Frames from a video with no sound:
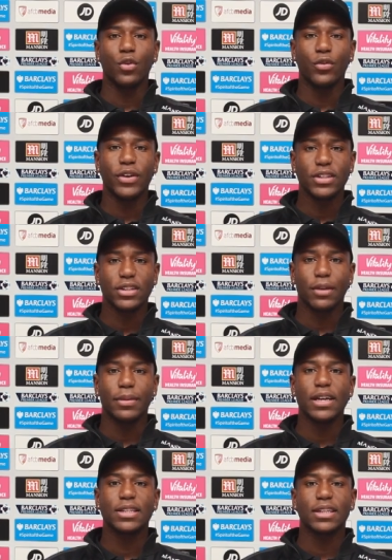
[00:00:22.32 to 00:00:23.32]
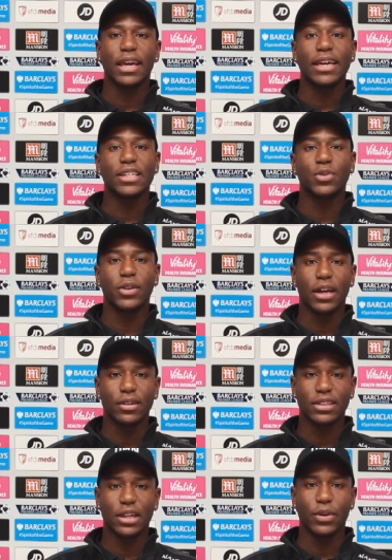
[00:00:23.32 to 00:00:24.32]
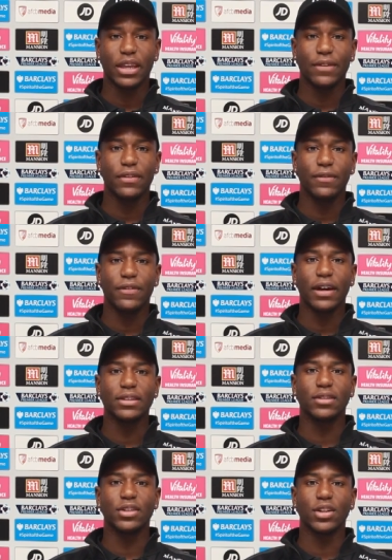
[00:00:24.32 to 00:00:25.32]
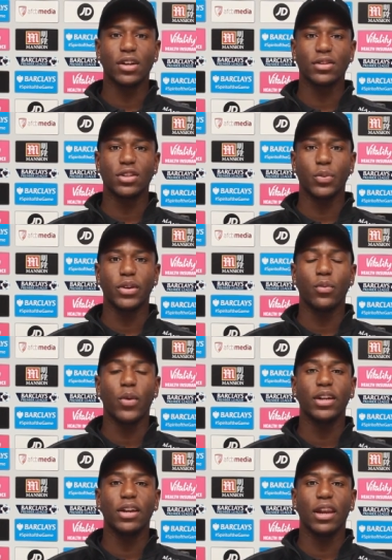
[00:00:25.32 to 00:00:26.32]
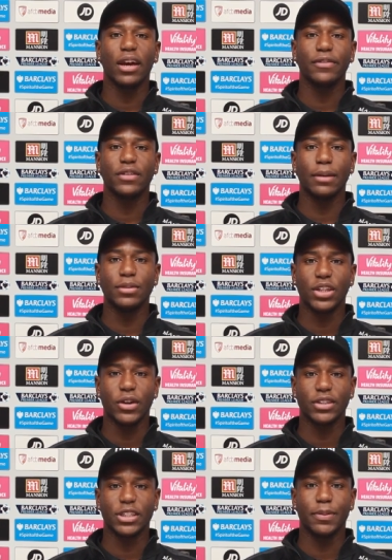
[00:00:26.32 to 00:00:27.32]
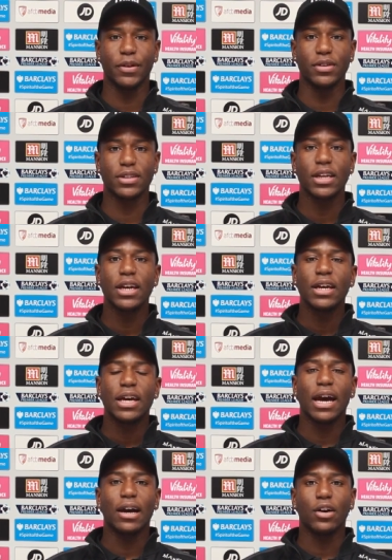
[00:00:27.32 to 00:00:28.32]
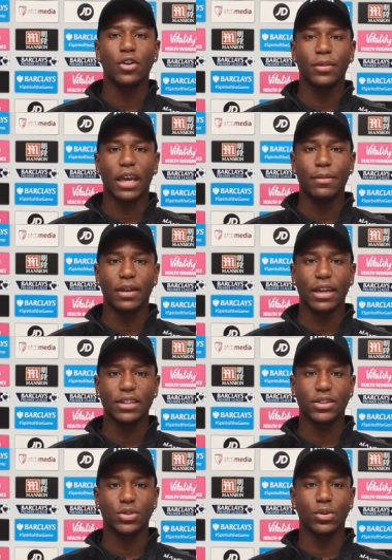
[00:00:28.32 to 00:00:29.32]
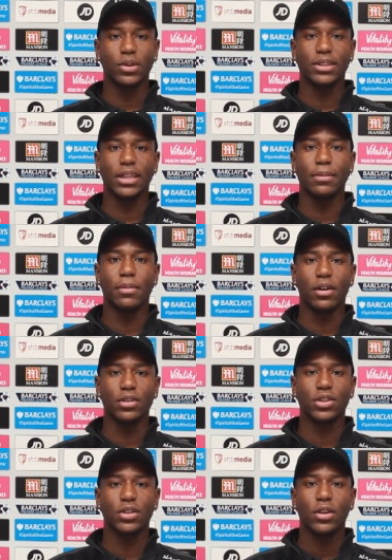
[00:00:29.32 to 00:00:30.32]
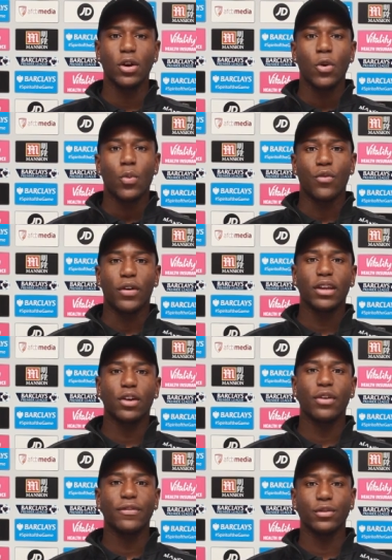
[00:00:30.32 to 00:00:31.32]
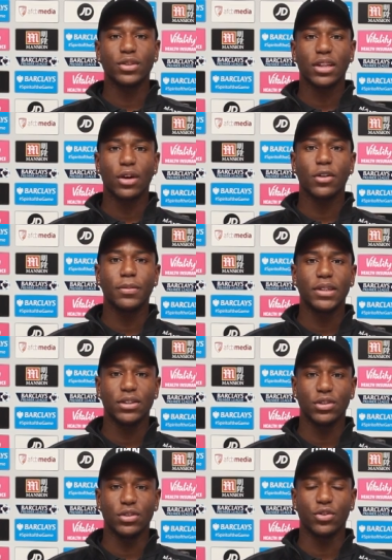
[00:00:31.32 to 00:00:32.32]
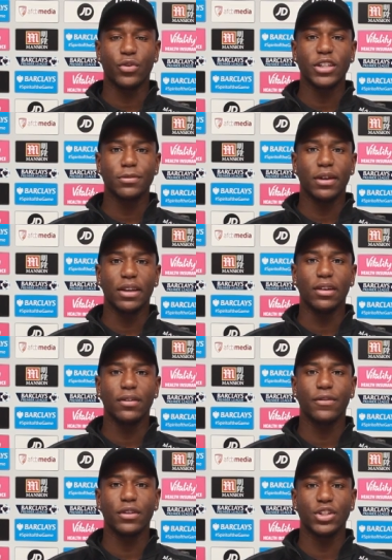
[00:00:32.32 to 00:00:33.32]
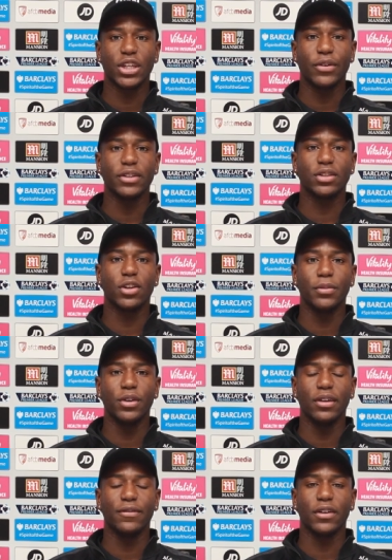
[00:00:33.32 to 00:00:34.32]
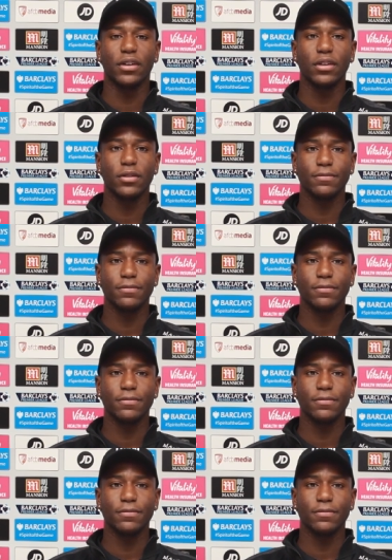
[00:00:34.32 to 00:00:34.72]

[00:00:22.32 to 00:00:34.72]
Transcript: the real reason I'm here today is to announce that we're giving fans the chance to win a one-in-a-lifetime Cherries experience at our home game against Swansea in March. We're running a raffle-style competition to raise money for the Cherries Community Fund.